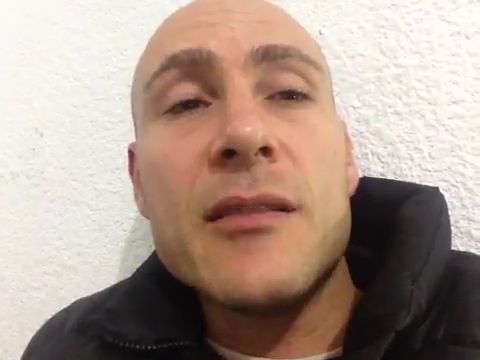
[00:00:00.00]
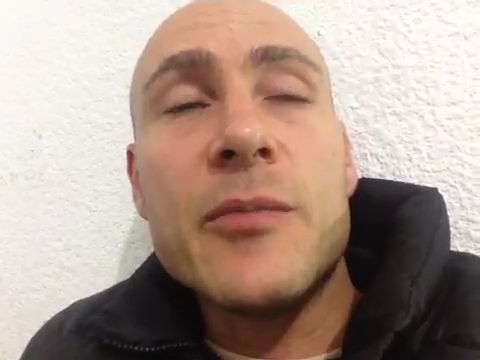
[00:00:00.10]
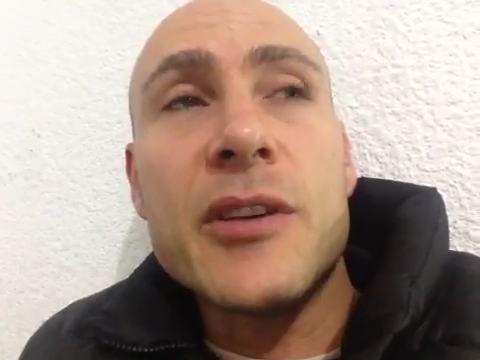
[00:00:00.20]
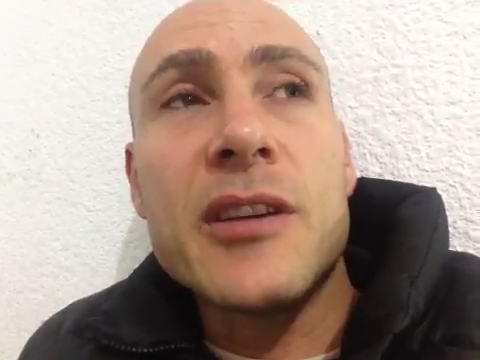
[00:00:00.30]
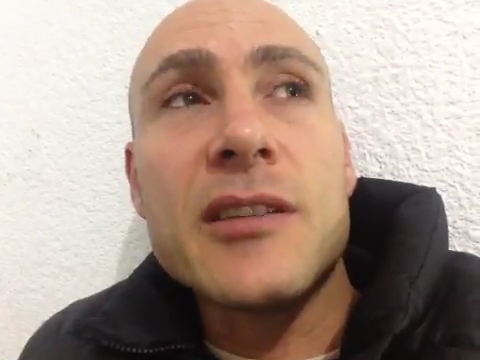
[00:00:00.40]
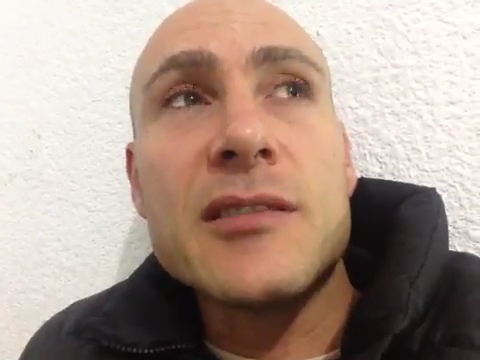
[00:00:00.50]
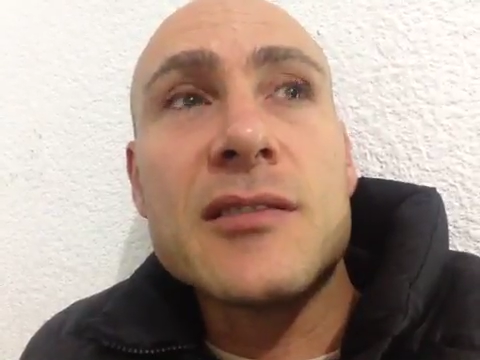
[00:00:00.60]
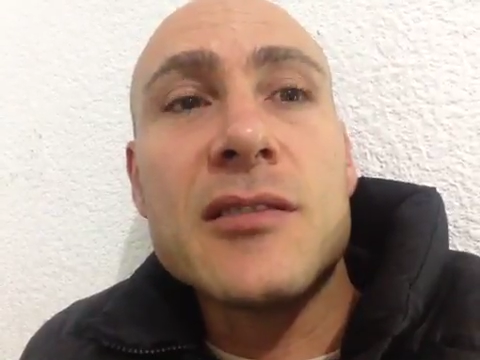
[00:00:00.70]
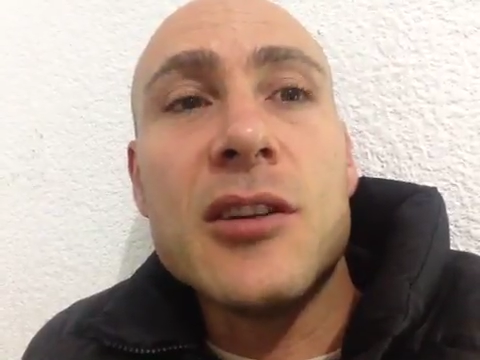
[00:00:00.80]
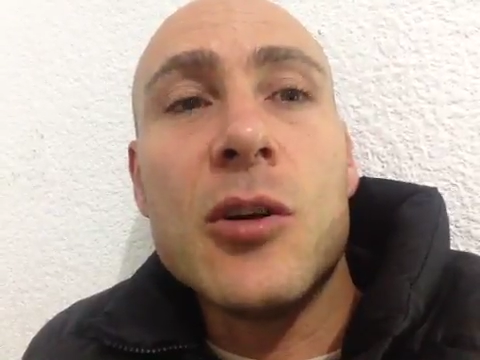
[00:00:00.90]

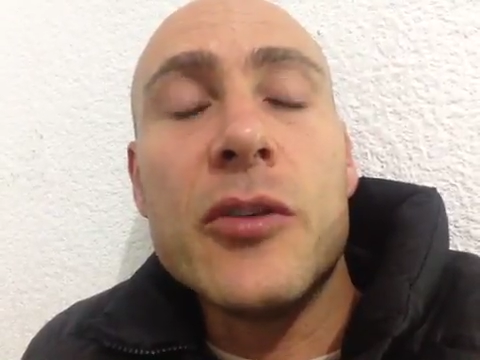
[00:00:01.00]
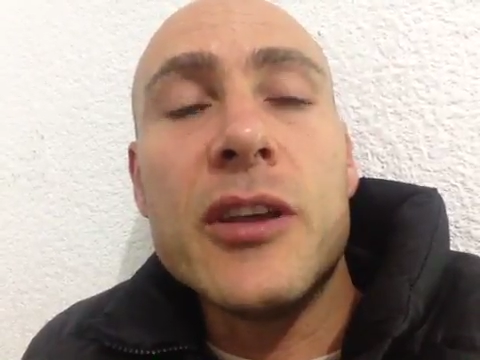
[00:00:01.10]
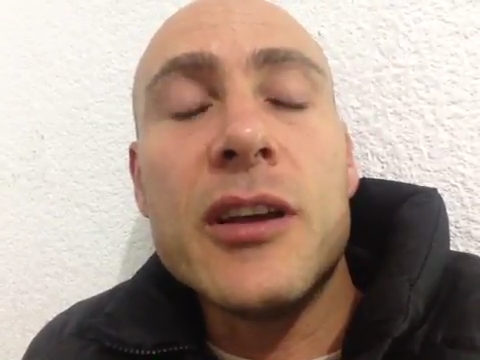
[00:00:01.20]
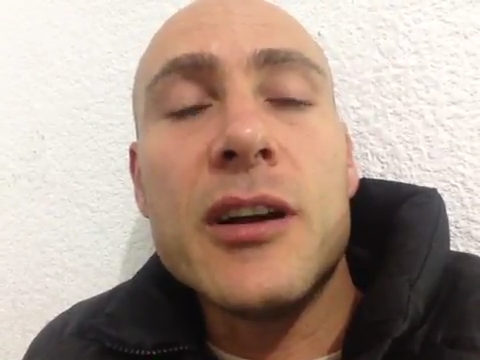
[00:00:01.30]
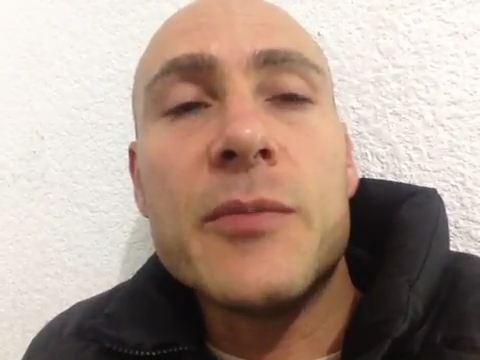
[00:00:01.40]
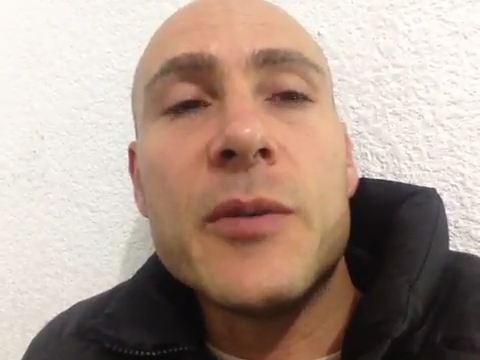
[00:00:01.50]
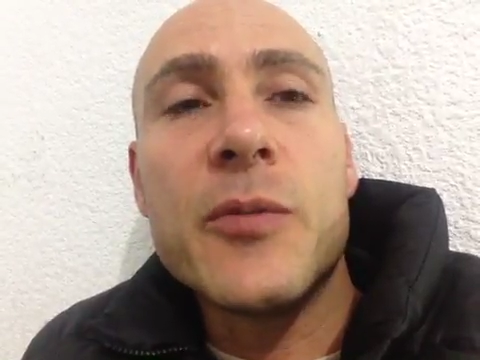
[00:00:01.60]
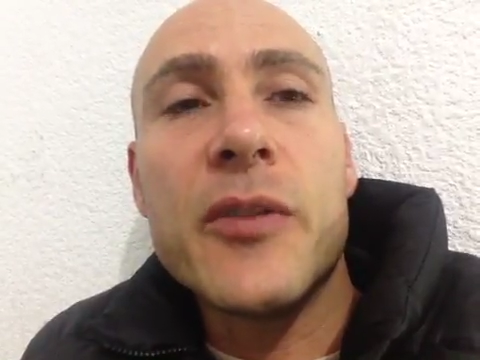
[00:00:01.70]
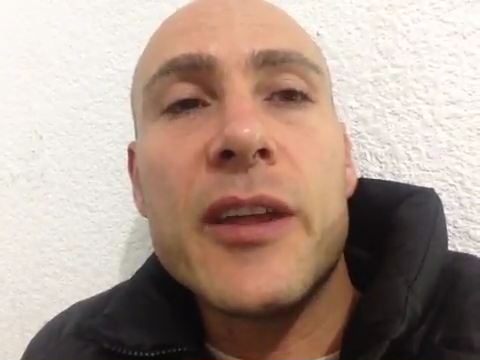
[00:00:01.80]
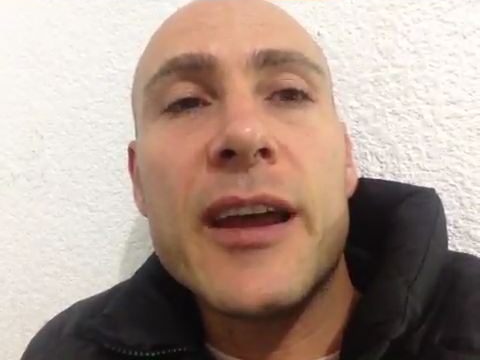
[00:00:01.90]
because only
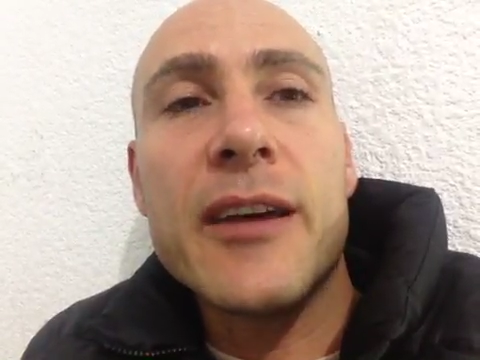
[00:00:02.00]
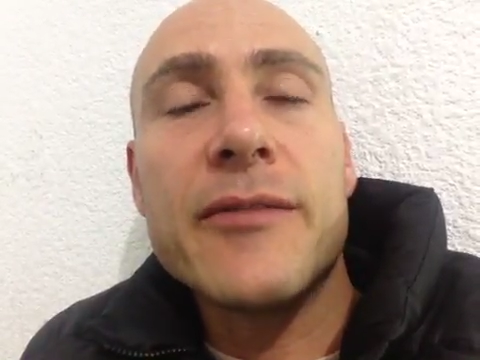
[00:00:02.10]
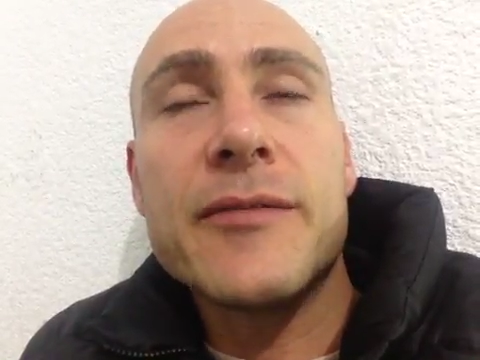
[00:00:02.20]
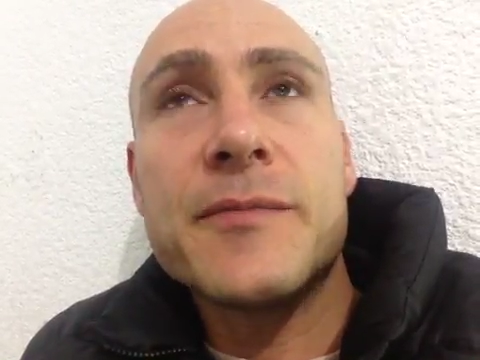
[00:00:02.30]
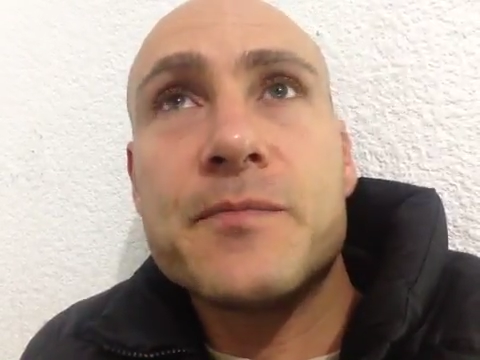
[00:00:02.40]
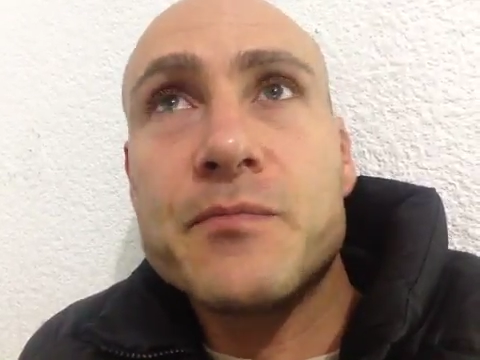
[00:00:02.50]
people that have